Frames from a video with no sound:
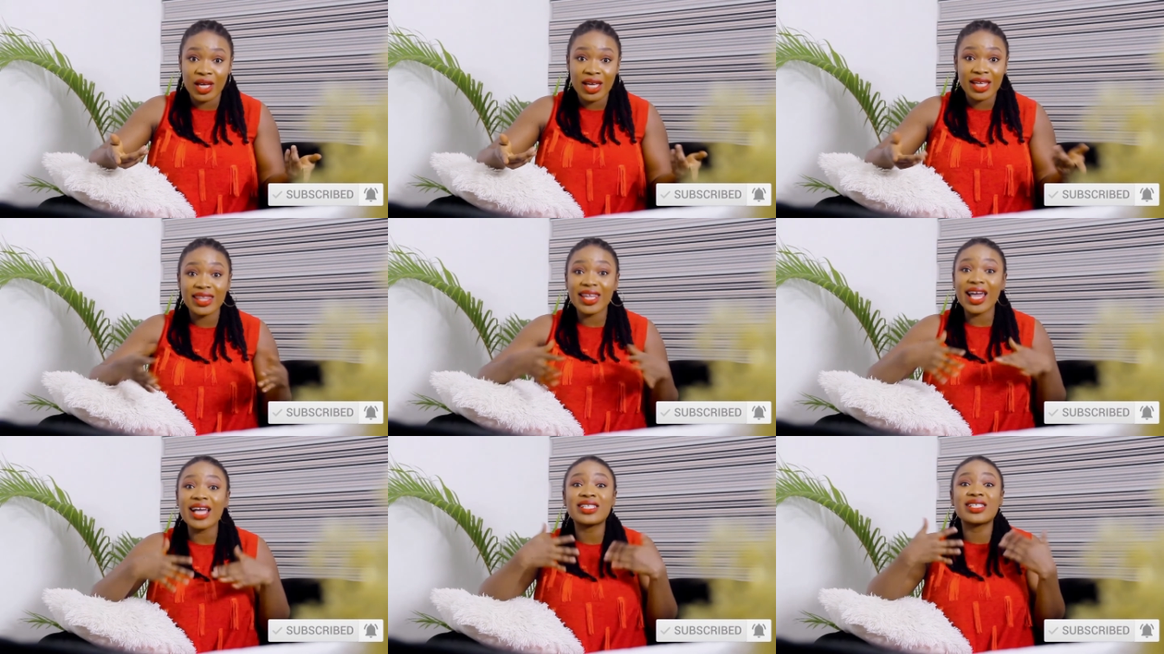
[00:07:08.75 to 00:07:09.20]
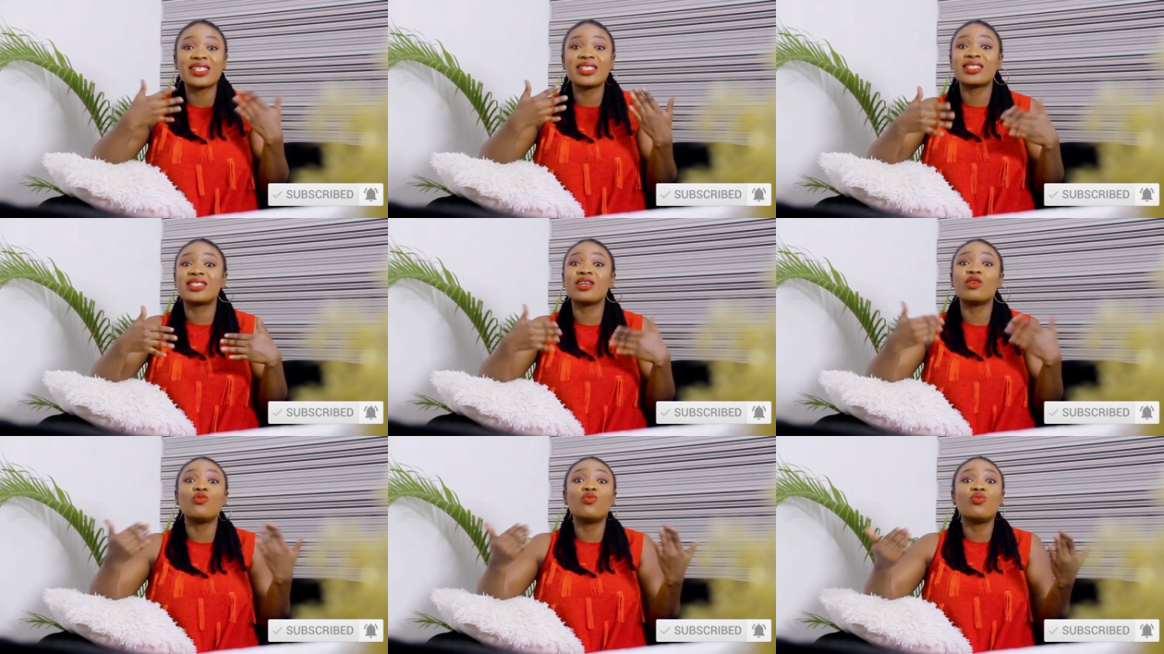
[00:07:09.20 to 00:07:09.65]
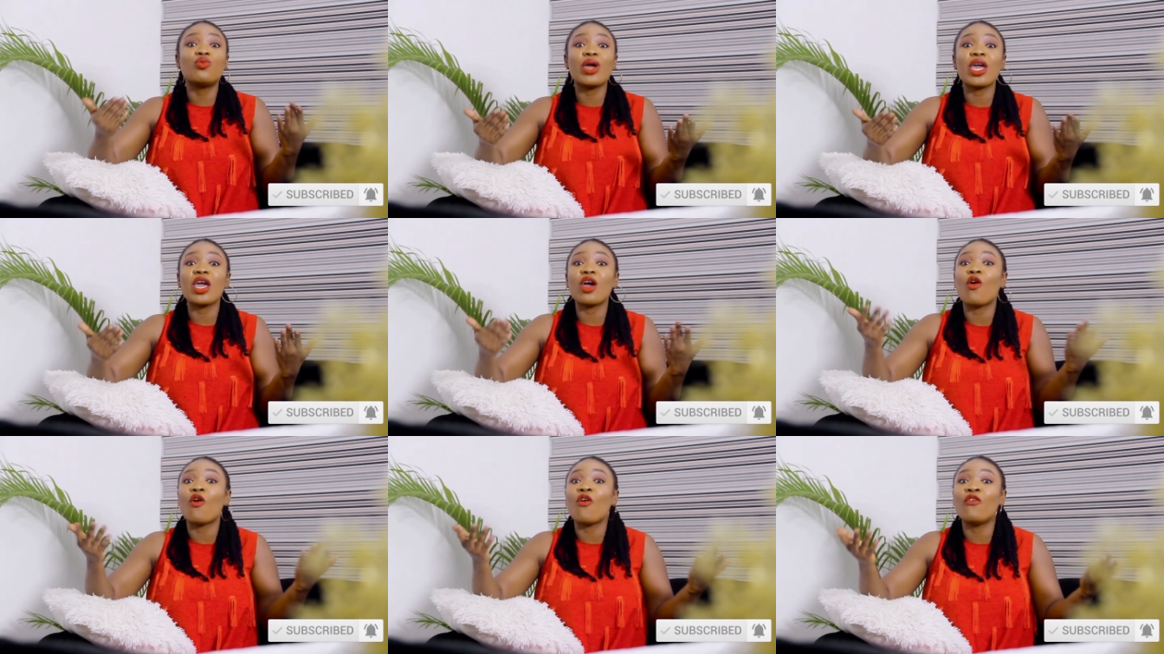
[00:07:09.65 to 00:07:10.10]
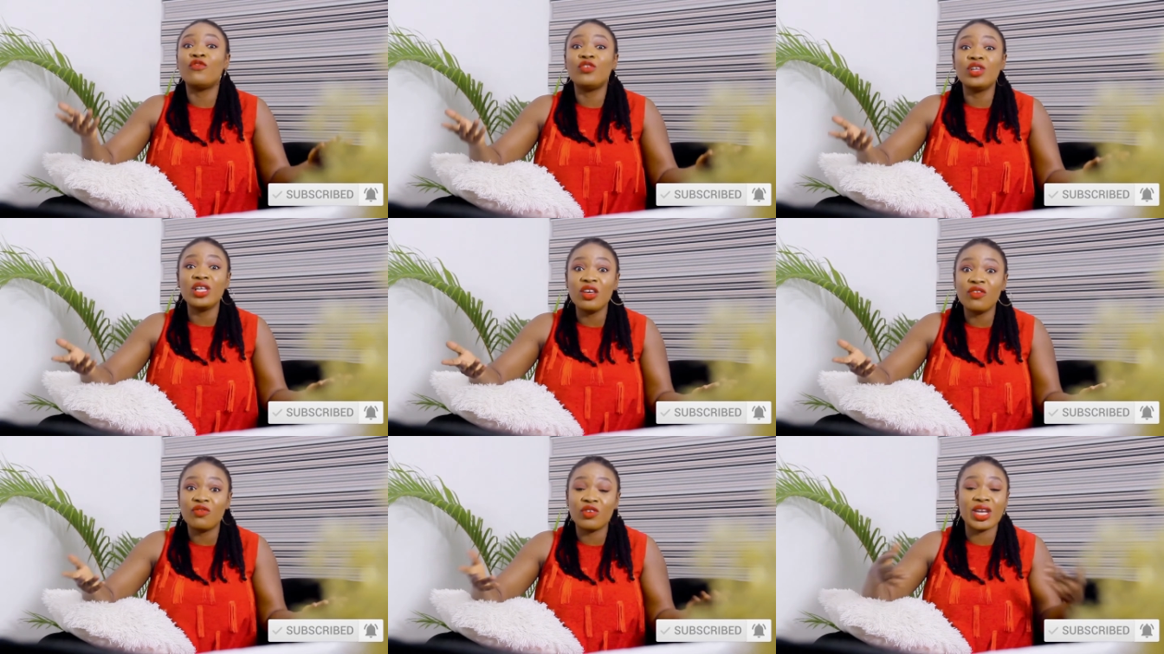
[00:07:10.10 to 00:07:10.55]
That is the way of
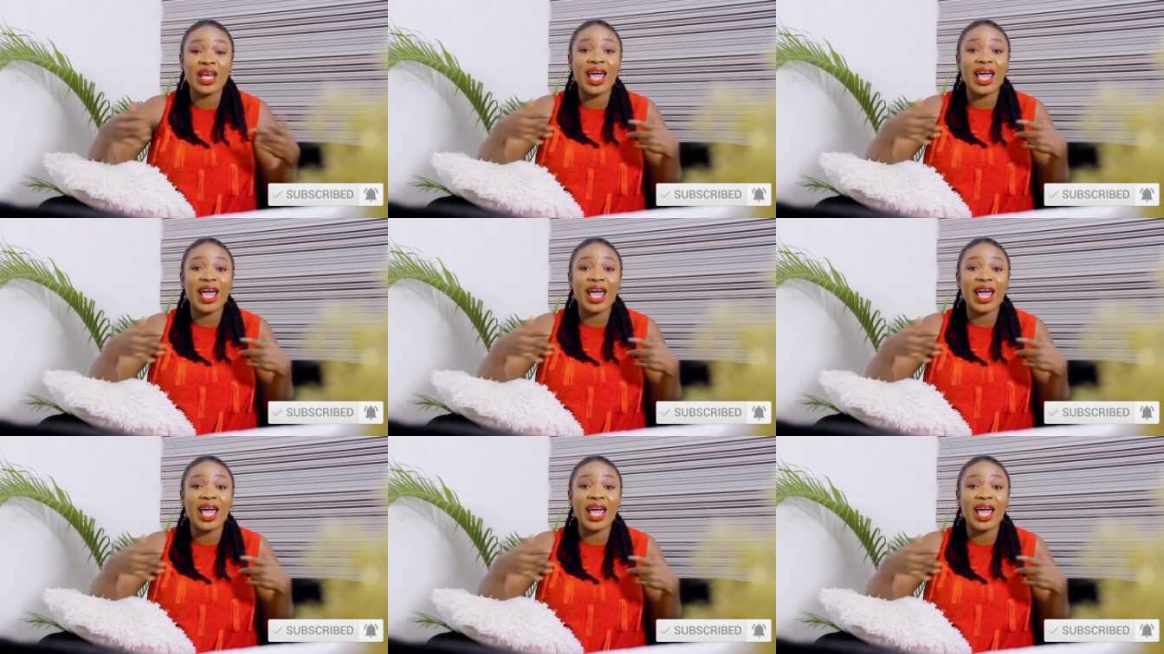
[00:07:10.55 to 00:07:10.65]
living.